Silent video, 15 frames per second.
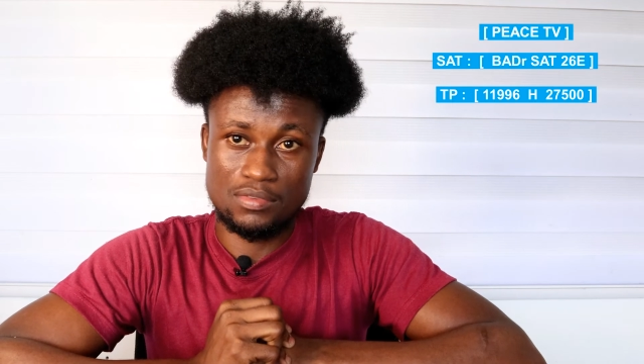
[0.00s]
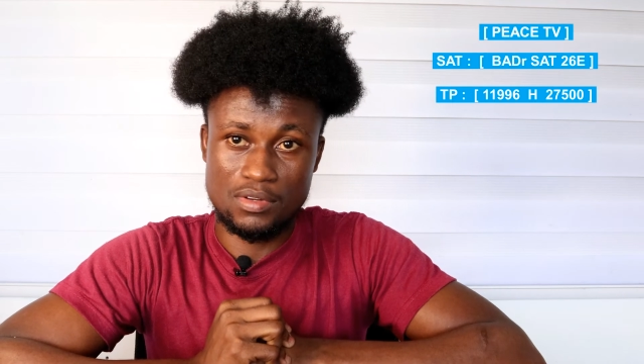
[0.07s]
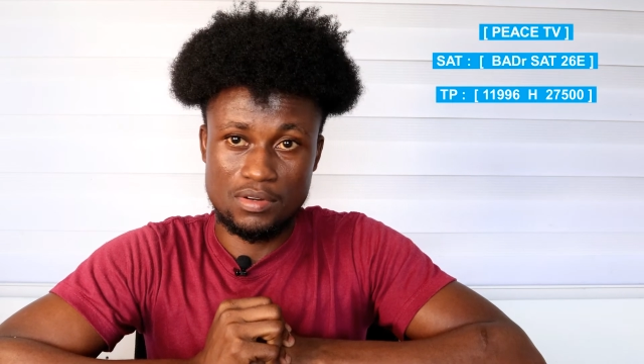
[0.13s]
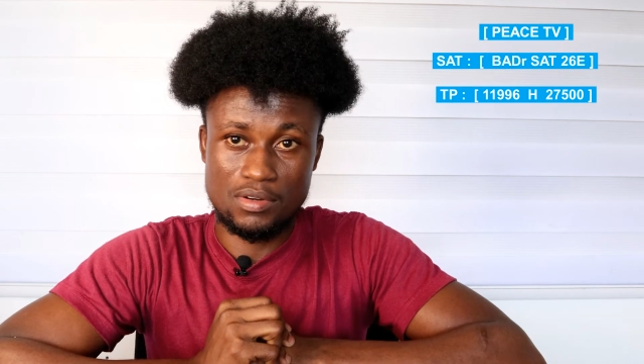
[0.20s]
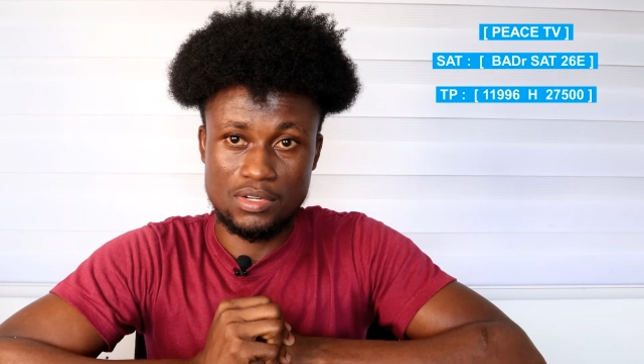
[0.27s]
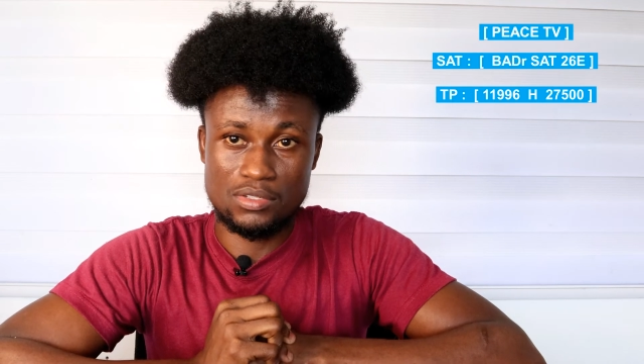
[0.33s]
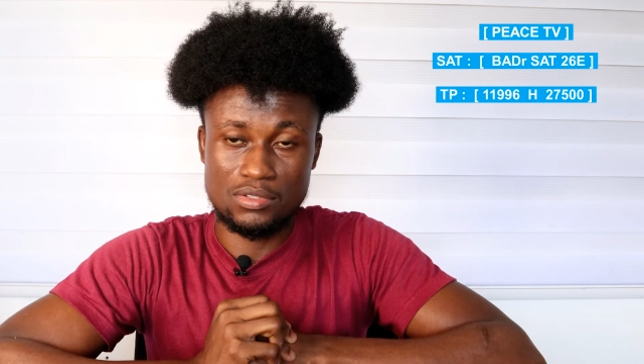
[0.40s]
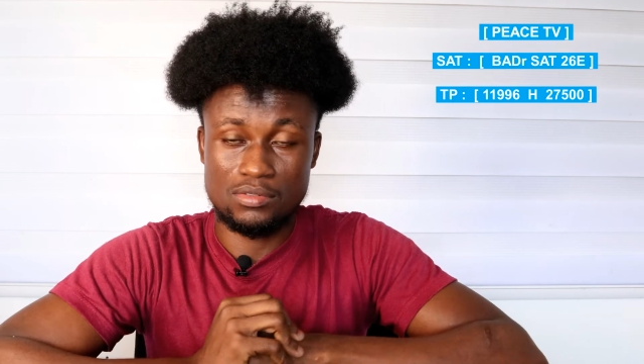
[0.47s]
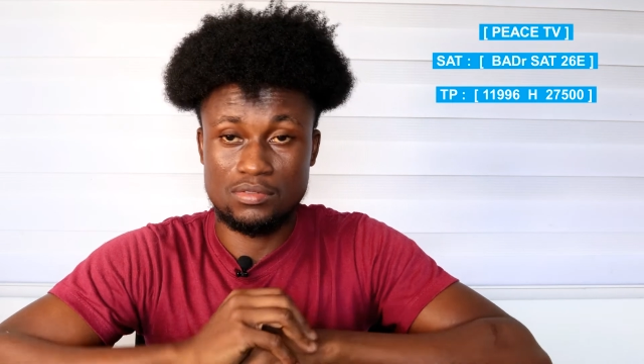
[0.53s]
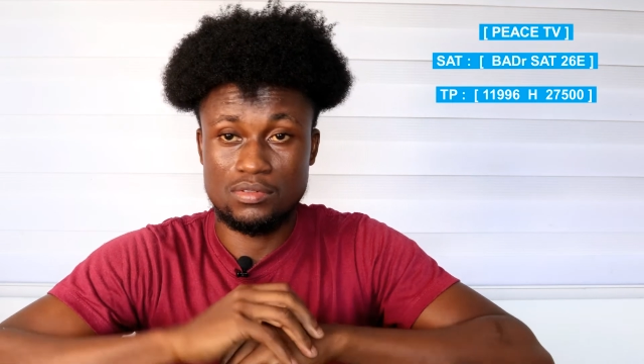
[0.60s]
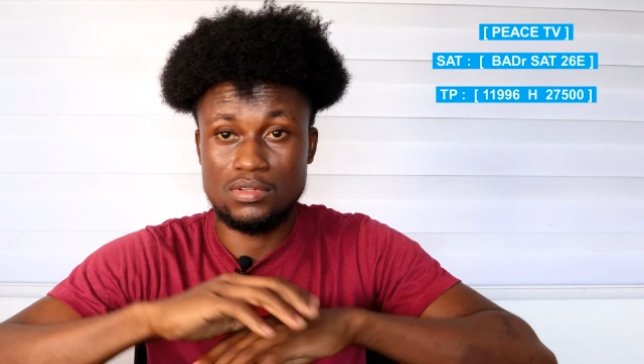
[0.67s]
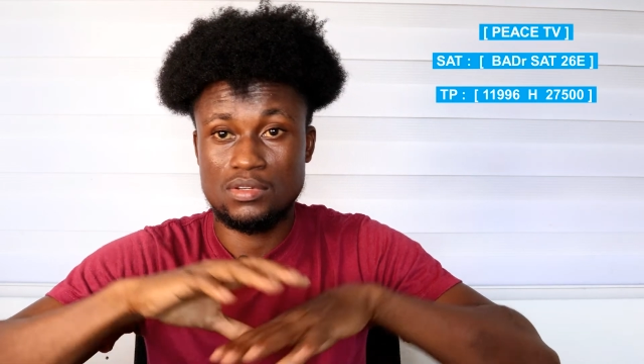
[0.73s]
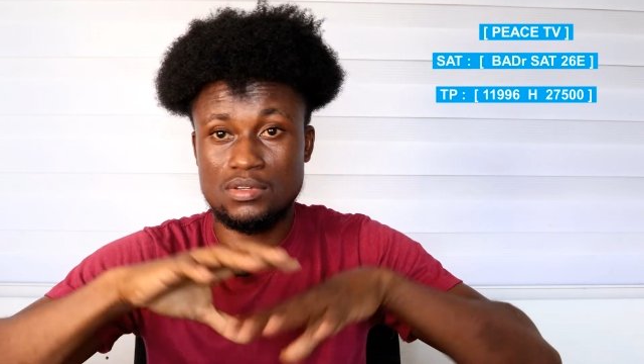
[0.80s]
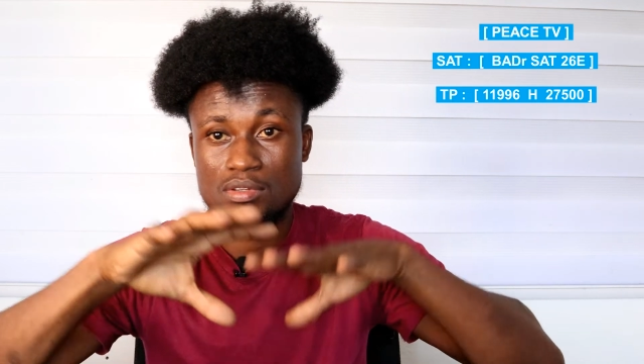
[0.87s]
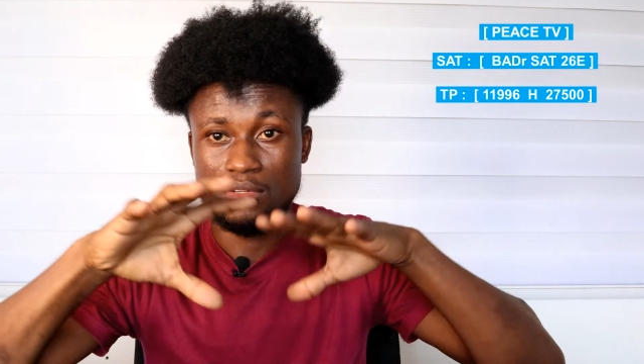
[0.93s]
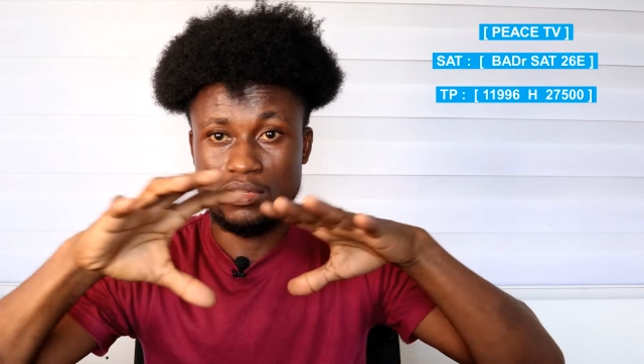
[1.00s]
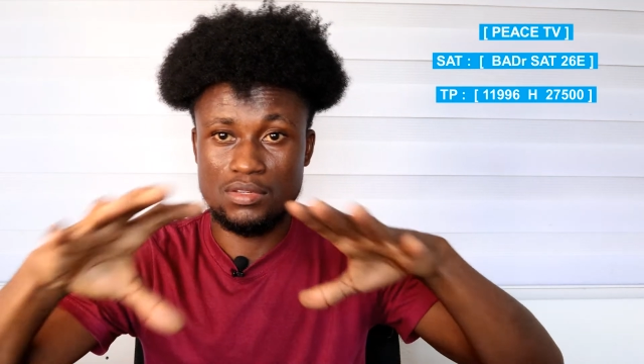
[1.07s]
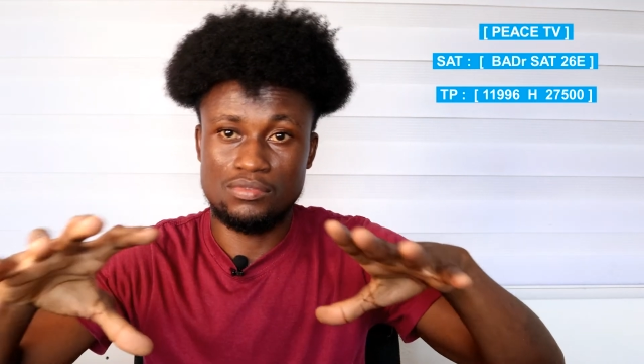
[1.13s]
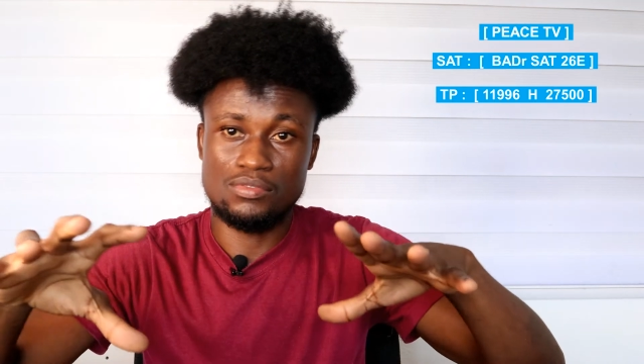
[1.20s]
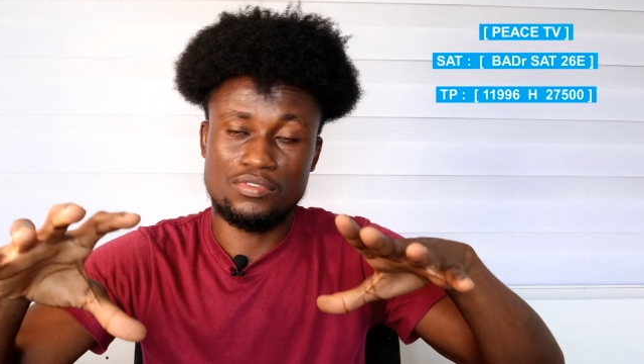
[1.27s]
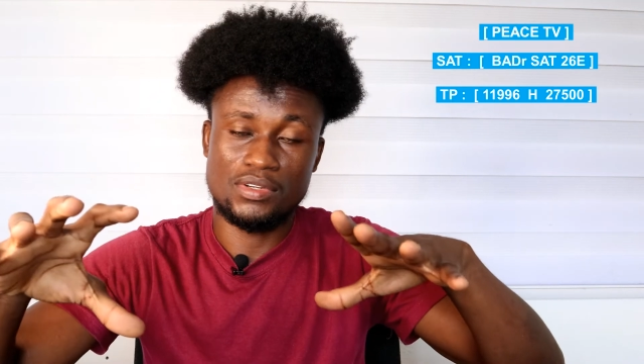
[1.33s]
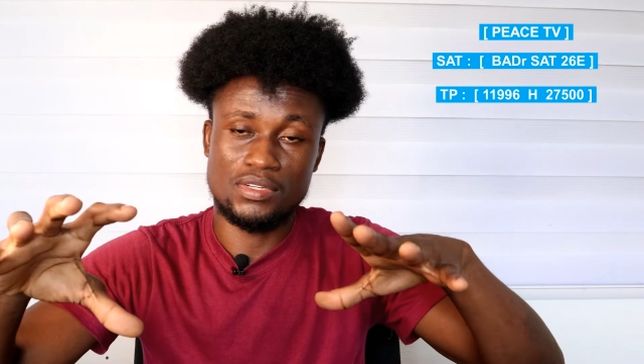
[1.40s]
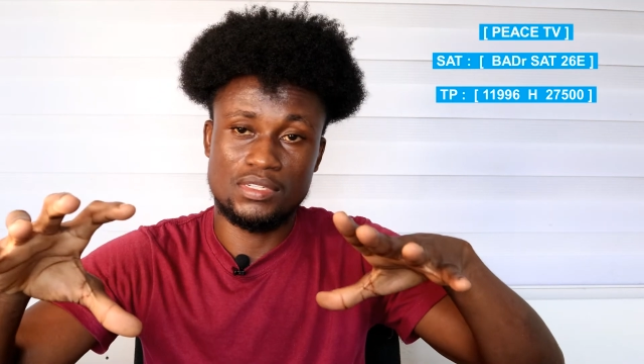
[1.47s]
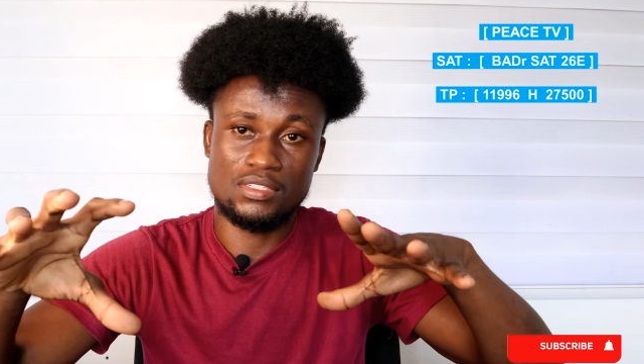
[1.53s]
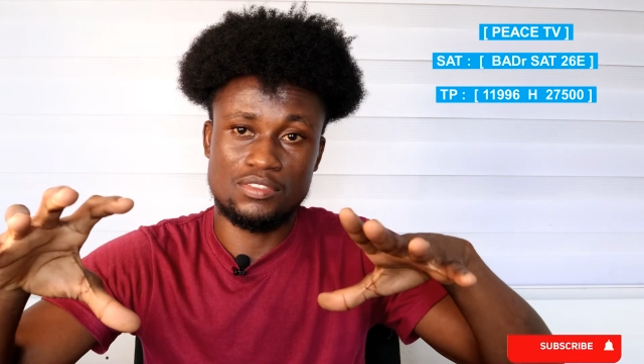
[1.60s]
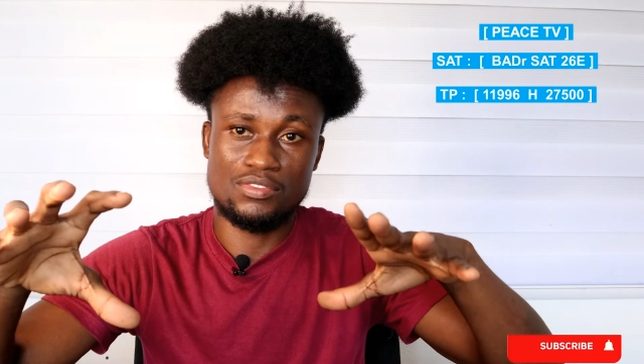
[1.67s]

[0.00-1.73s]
Alright, so if you find this